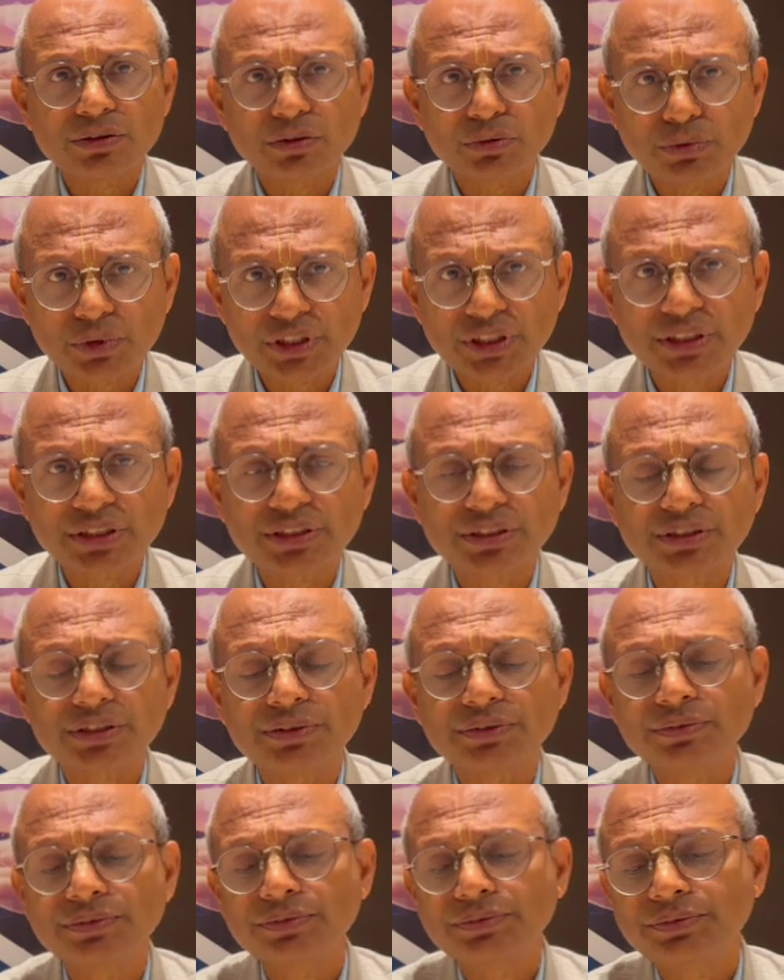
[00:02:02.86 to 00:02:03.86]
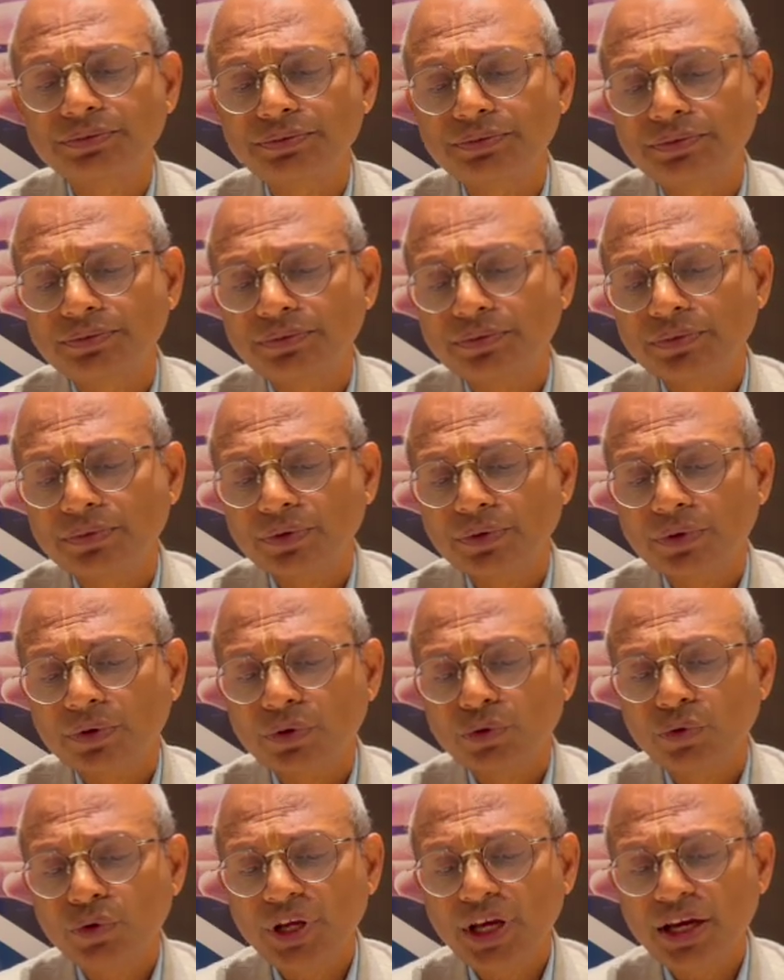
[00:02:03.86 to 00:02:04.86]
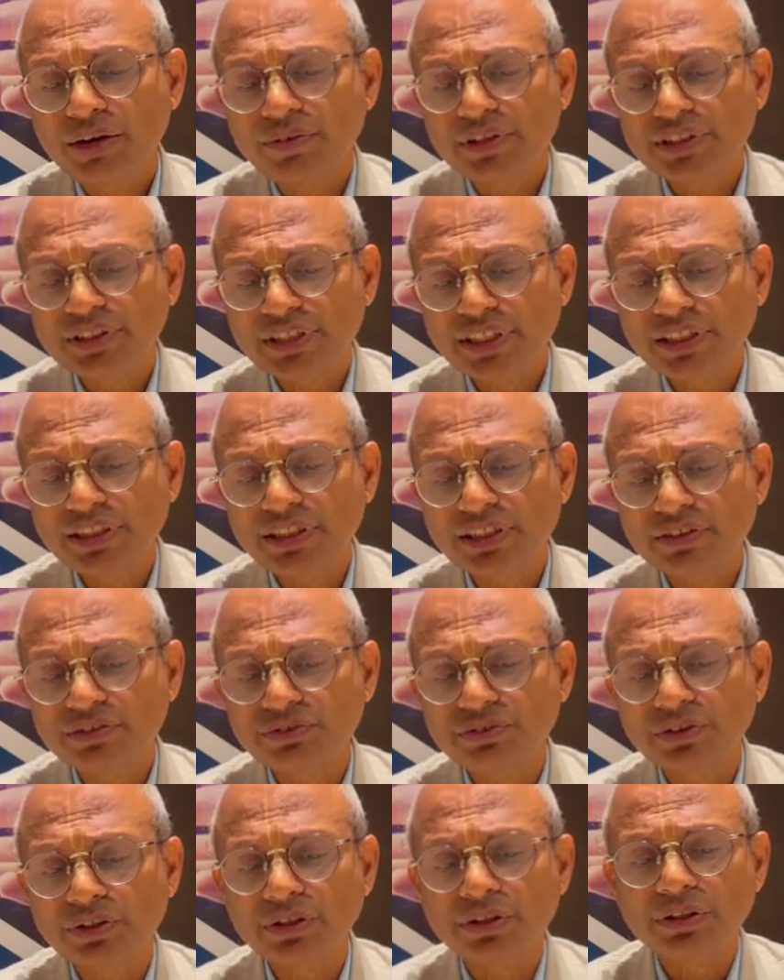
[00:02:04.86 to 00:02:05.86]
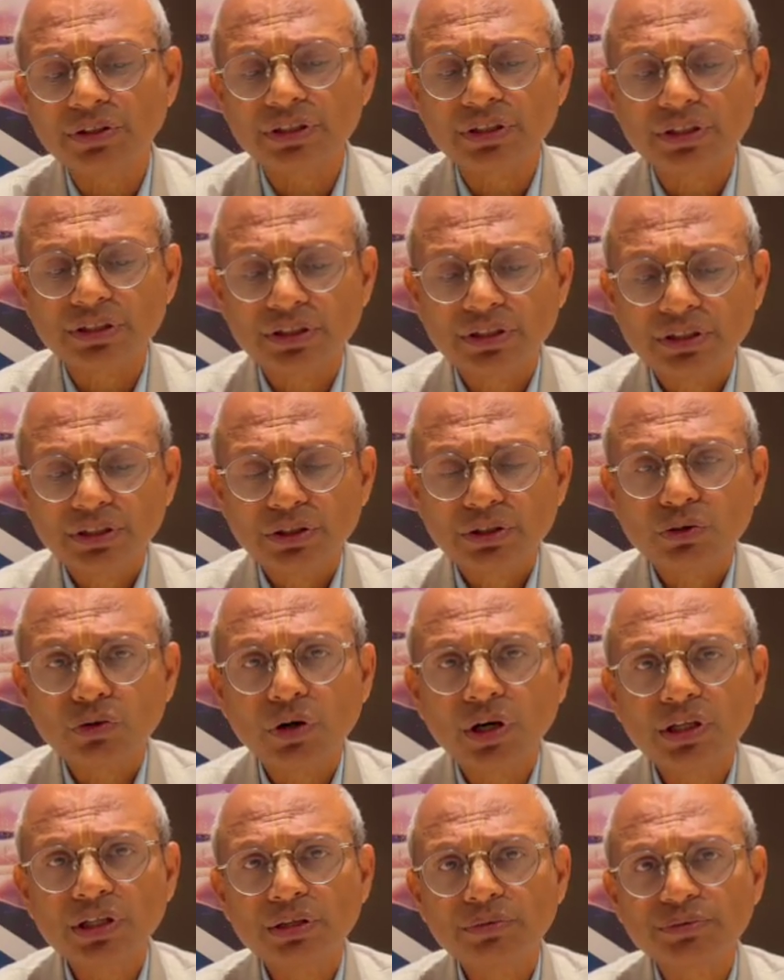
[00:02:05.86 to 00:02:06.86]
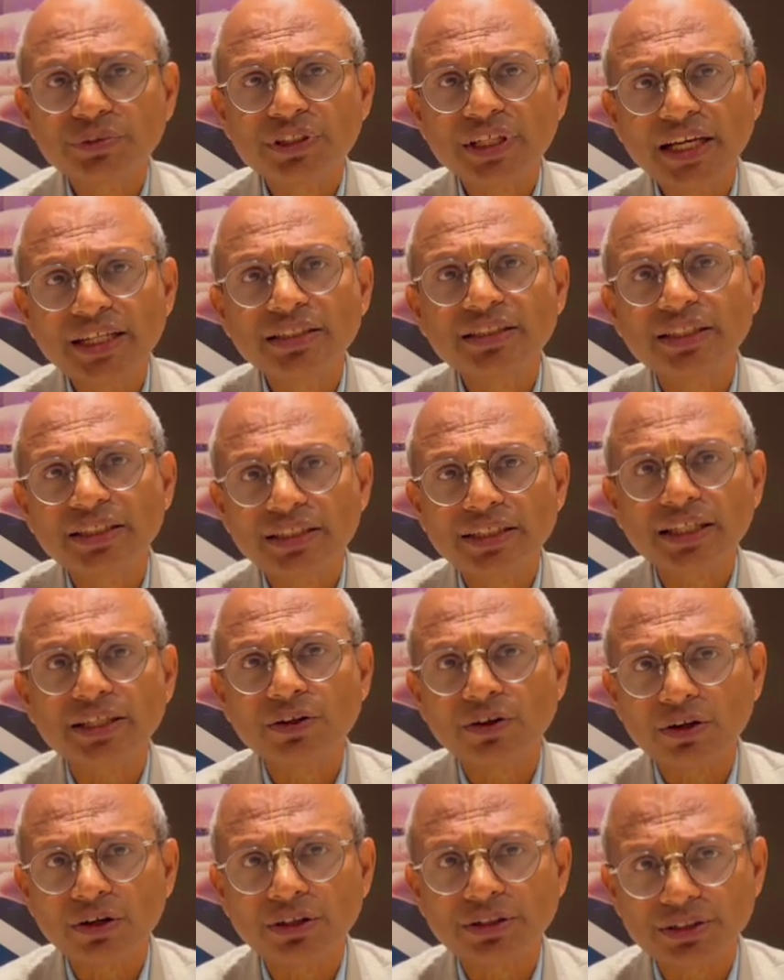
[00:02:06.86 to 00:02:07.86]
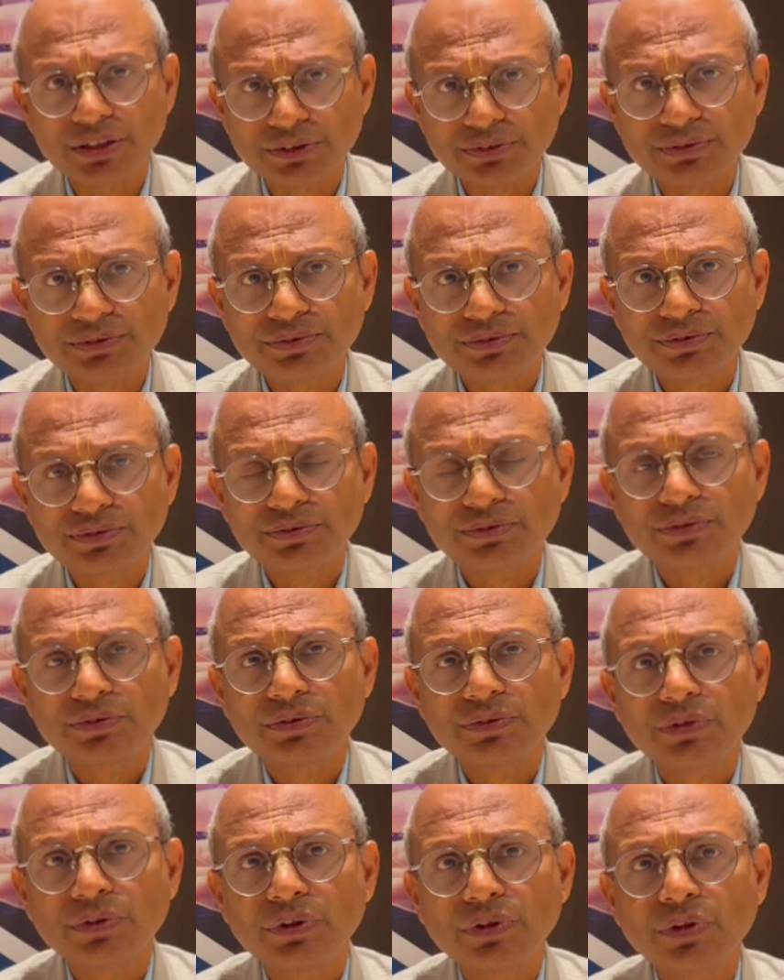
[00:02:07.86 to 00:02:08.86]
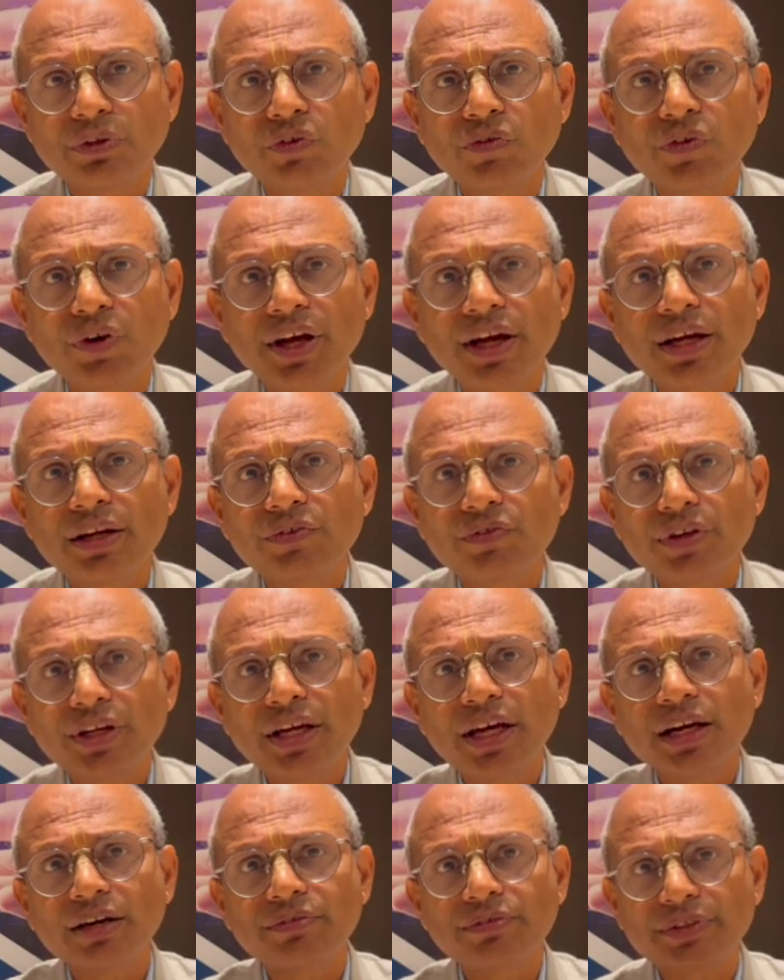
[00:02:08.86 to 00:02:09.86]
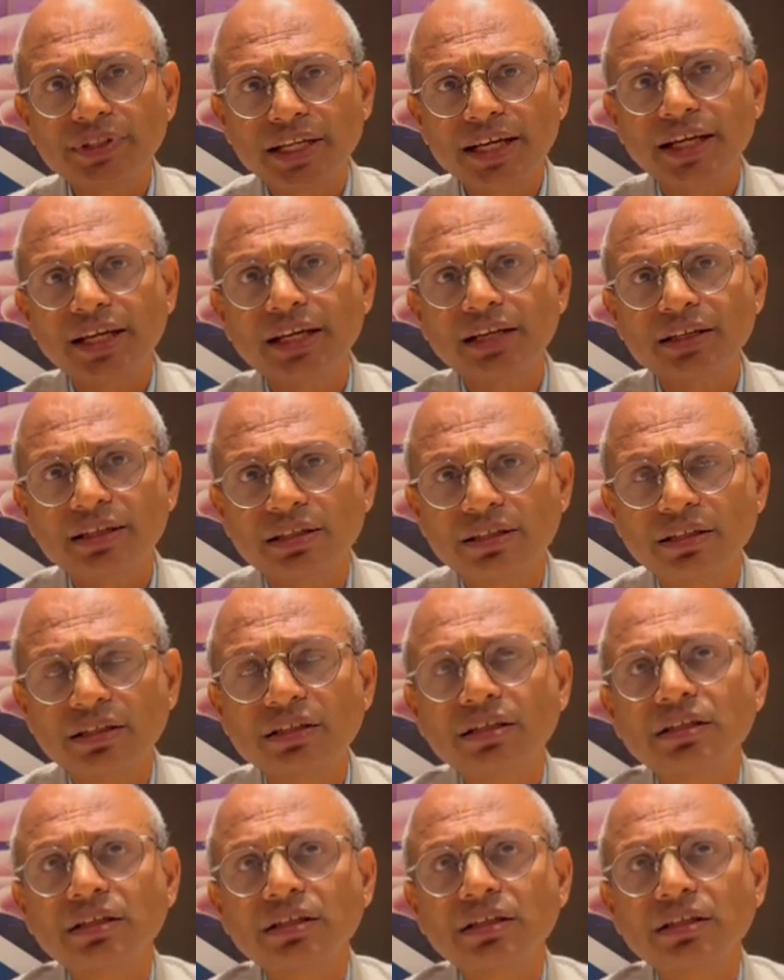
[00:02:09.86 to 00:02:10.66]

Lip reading: Robotics. We have a center for quantum science and technology, where we have taken,